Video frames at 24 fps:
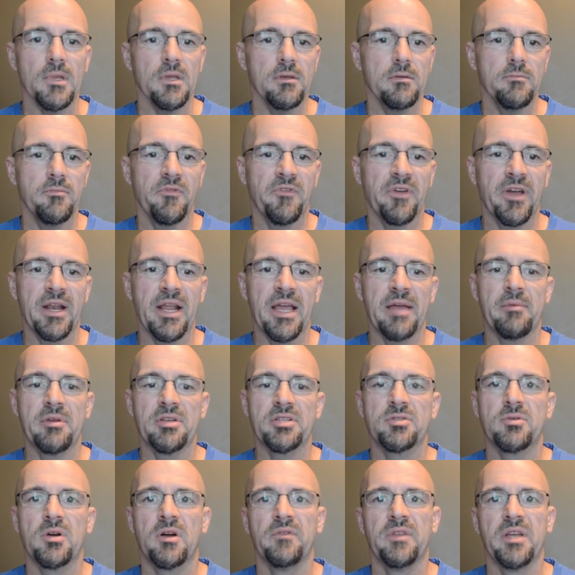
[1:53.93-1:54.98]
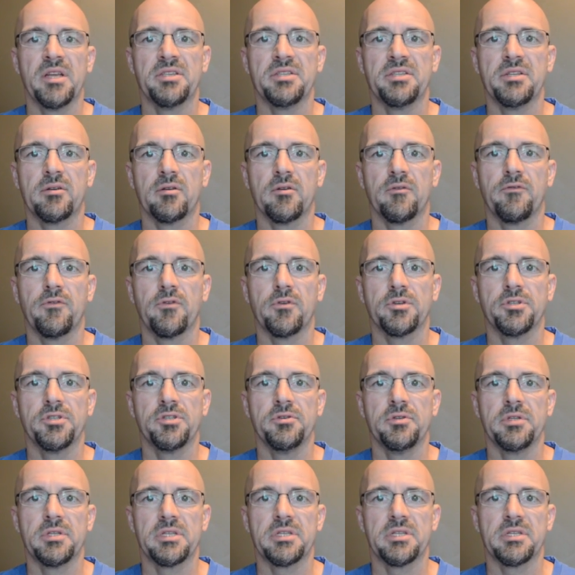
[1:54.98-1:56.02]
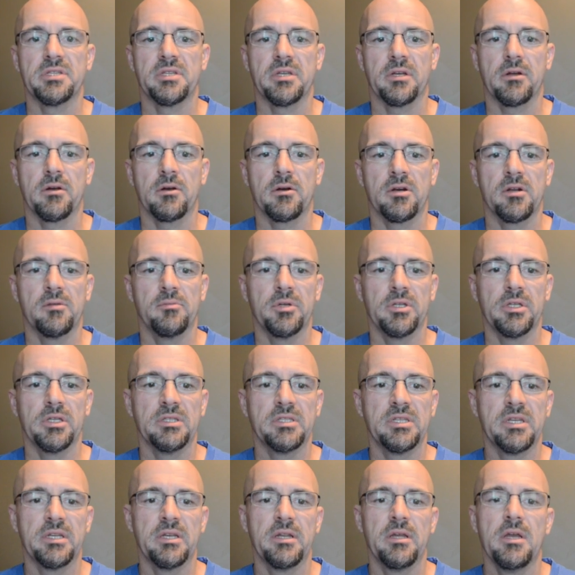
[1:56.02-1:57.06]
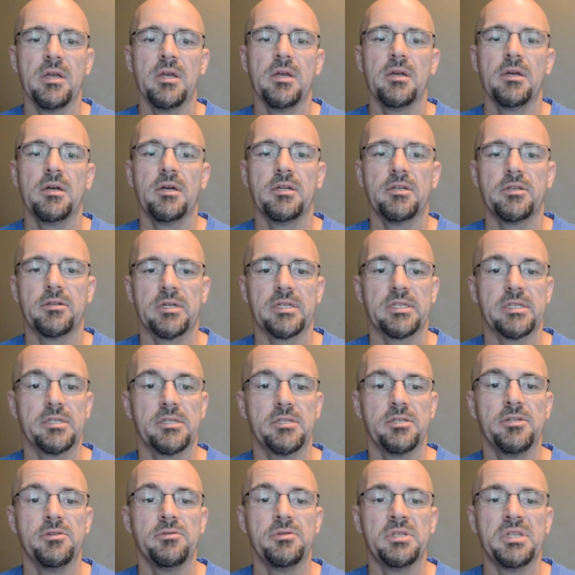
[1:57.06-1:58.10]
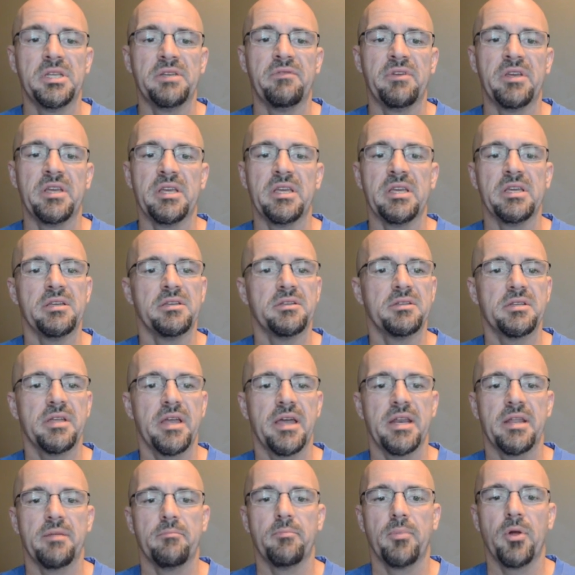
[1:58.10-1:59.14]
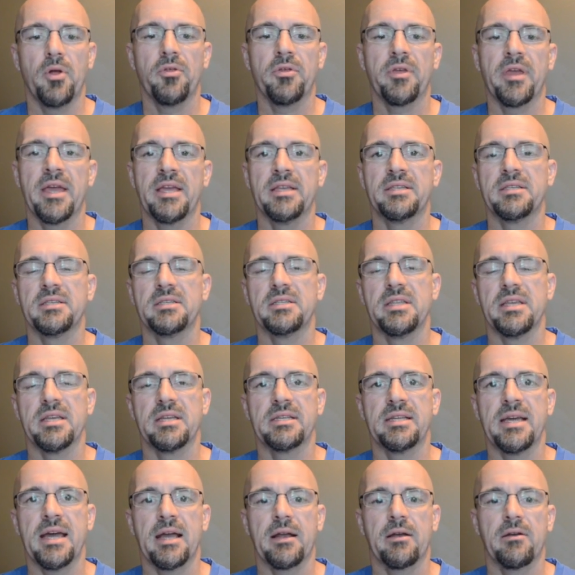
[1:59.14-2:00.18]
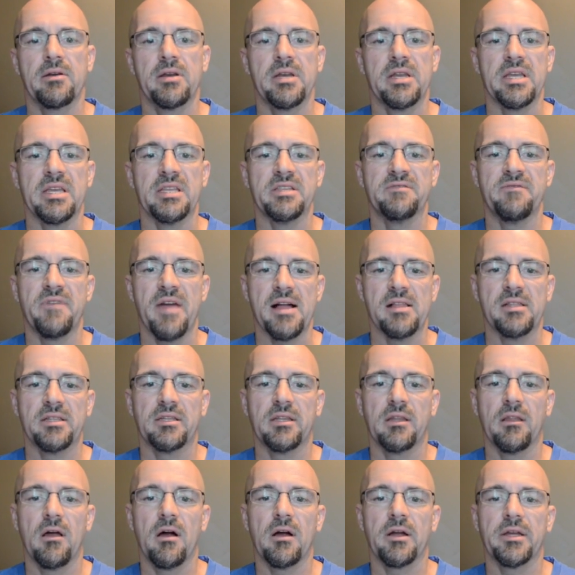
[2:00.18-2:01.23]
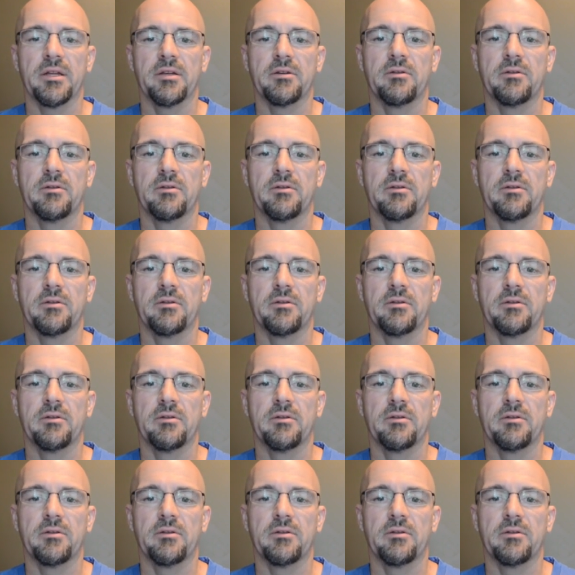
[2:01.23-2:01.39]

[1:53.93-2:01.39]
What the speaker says: We've got MS-12-042, this is the kernel bulletin, addresses 2 CVEs, and in both cases the attacker needs valid login